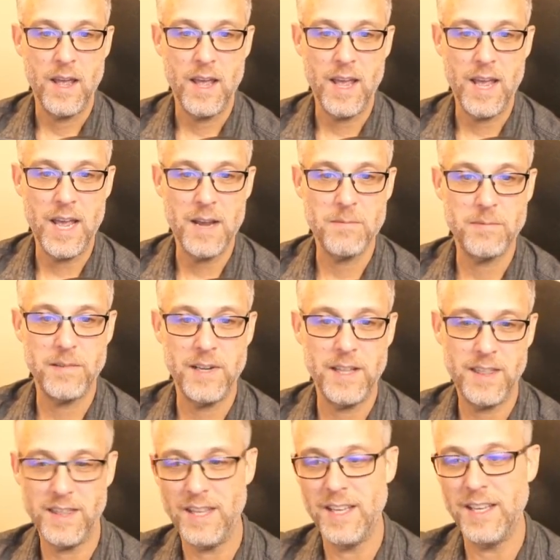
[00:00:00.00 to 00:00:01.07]

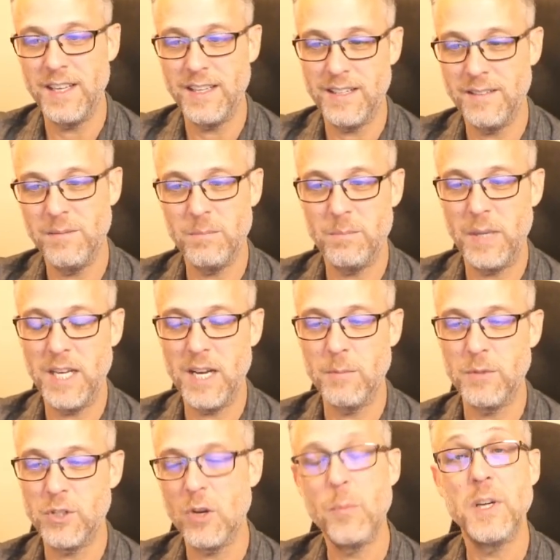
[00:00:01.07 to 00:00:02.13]
everything
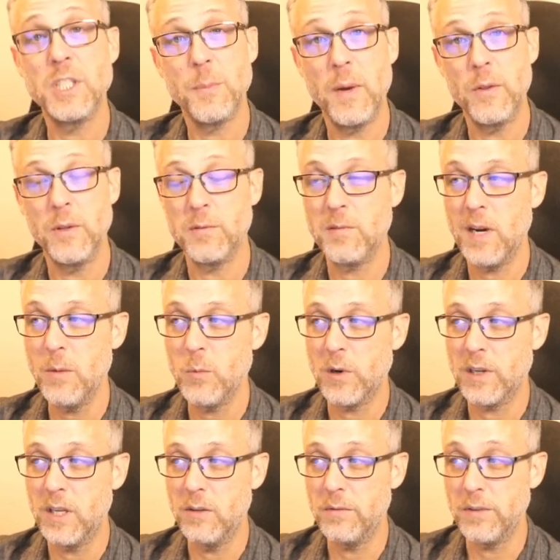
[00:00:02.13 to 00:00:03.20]
becomes so much about the
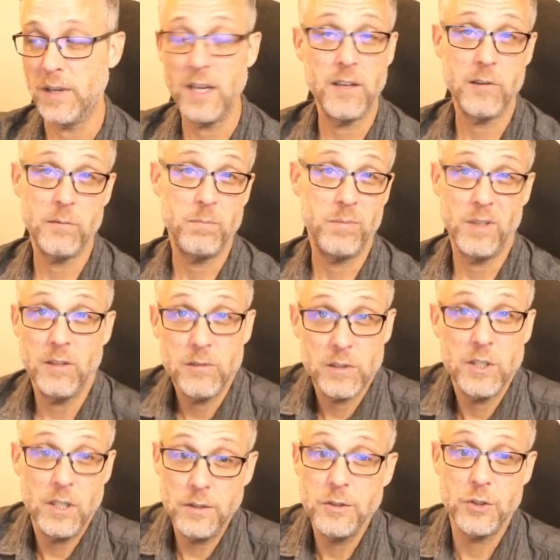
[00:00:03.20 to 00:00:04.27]
framework, you forget you're
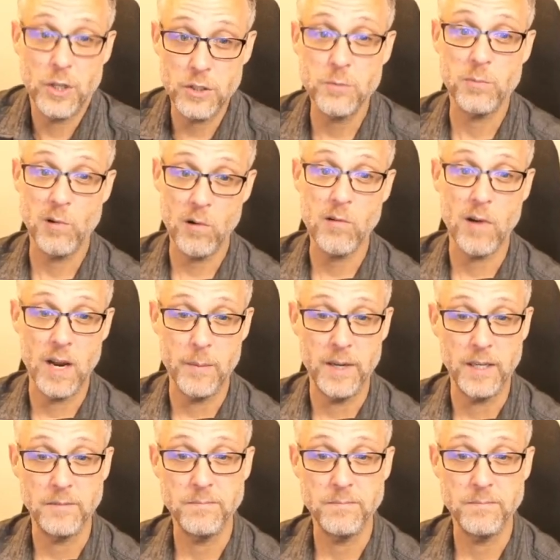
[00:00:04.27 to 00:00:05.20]
still just programming.